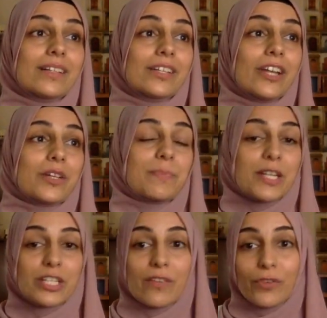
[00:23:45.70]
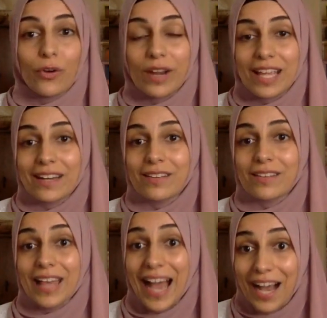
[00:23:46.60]
Especially if you're in
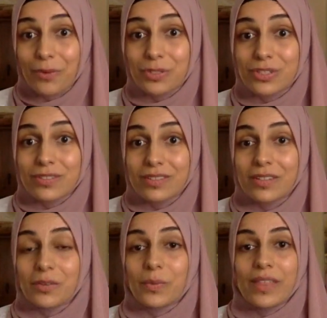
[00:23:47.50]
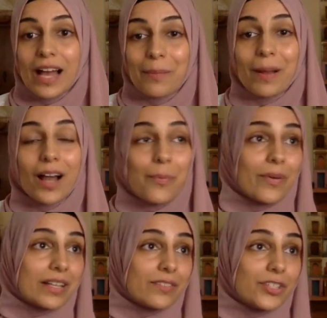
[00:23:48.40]
the house with a
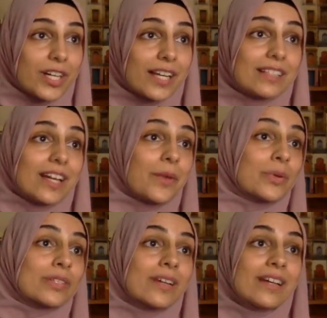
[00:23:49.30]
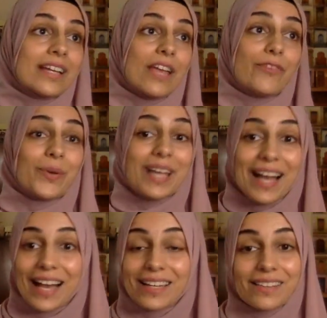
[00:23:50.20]
hyperactive child. I would, if you
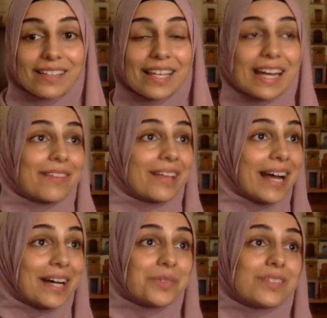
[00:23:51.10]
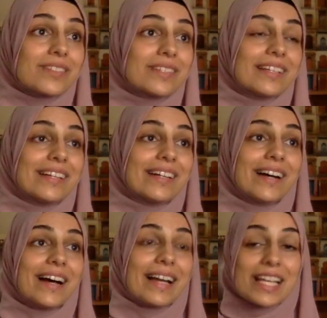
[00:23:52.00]
can, get out the house,
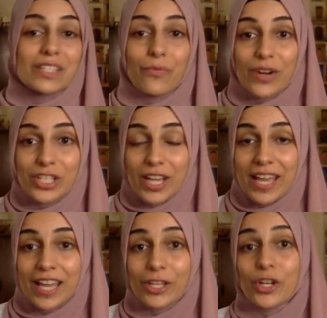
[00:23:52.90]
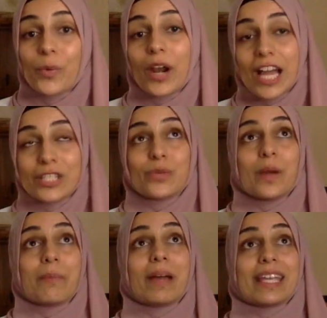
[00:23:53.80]
get some fresh air. You know what I do
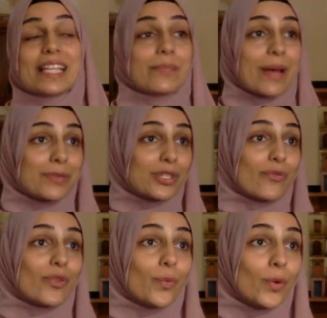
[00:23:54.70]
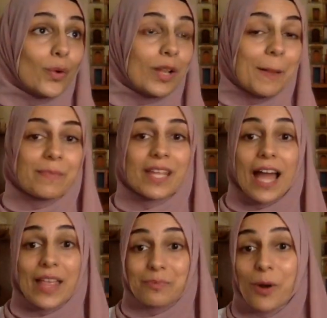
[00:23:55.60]
when my kids are bouncing off the wall?
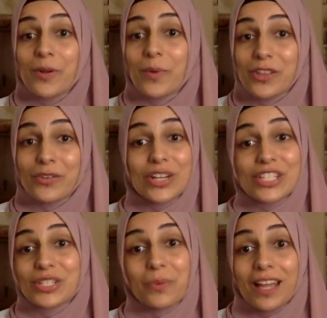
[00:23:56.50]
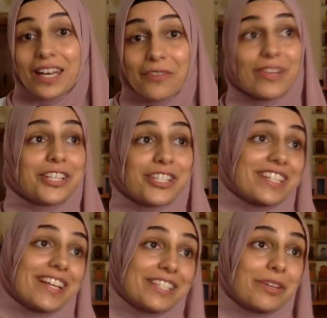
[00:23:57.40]
And that's probably one of the reasons why I love nature
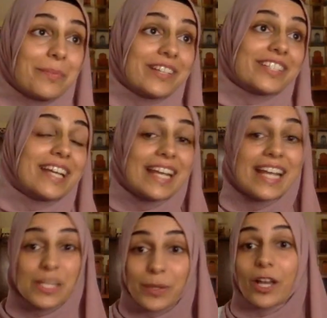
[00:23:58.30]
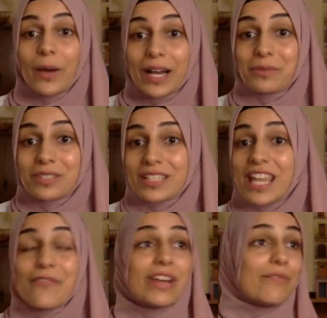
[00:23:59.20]
studies so much, is we go out,
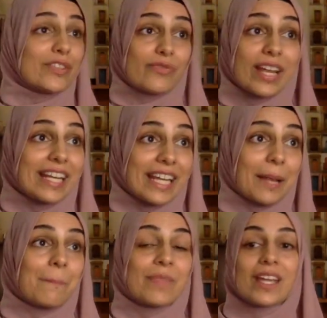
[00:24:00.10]
even if it's raining,